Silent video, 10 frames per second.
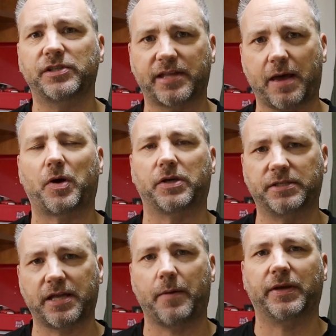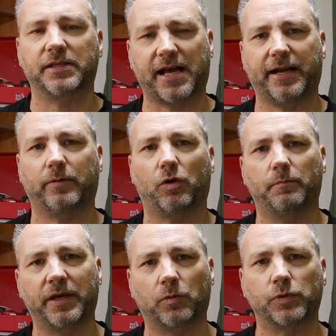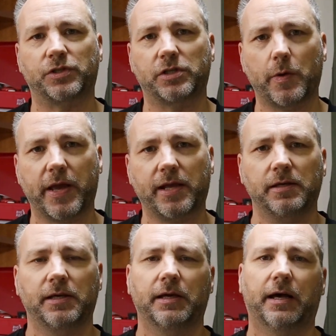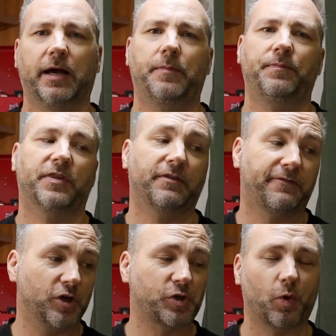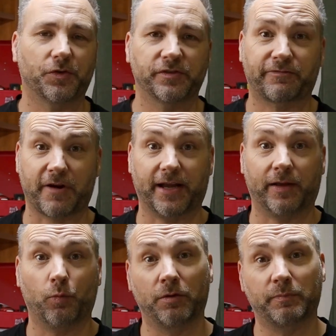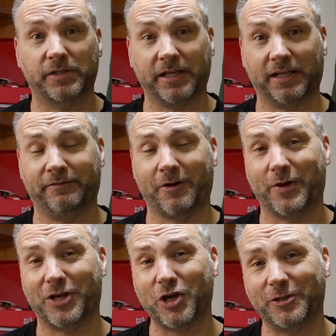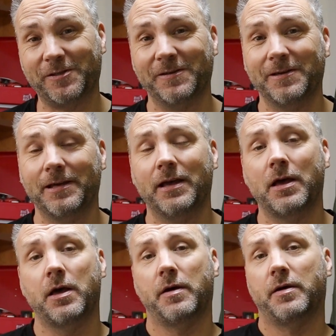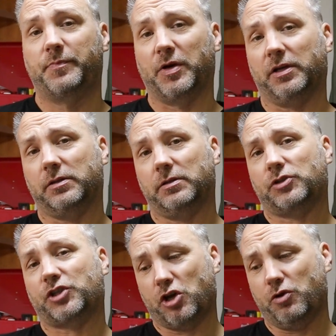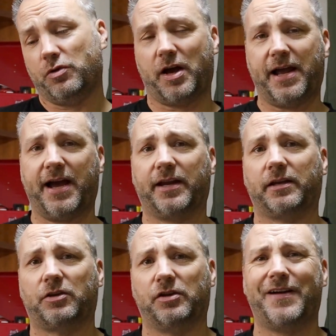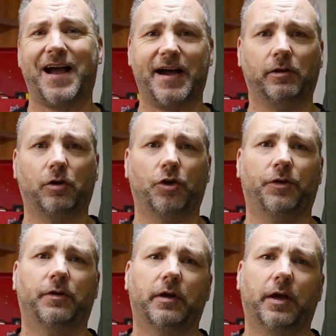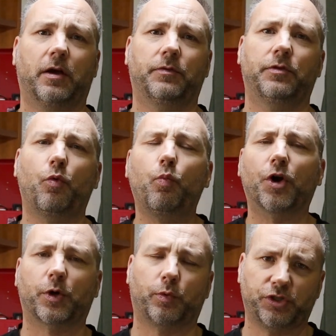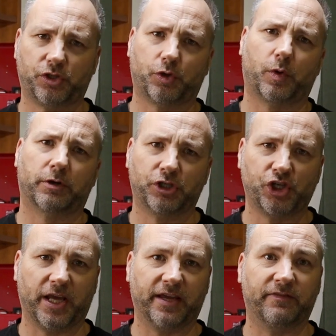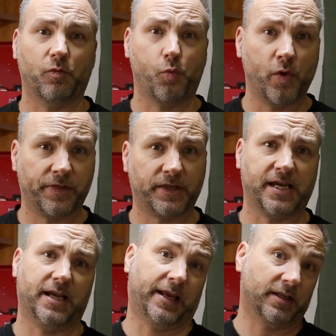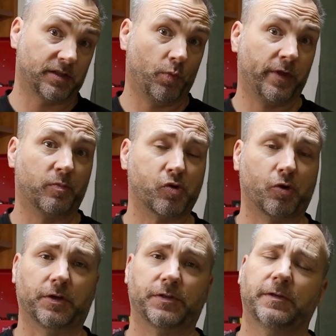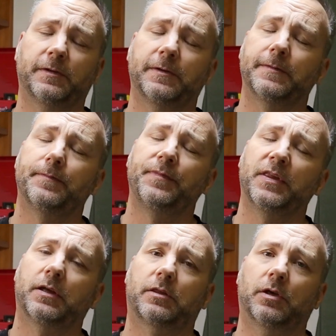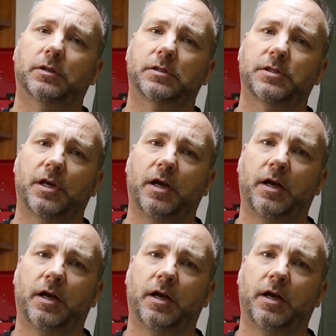step by step exactly what Mig was doing. The first ones, frankly, weren't particularly very good, but soon I had a kind of handle on what I was trying to achieve with the techniques and with the products that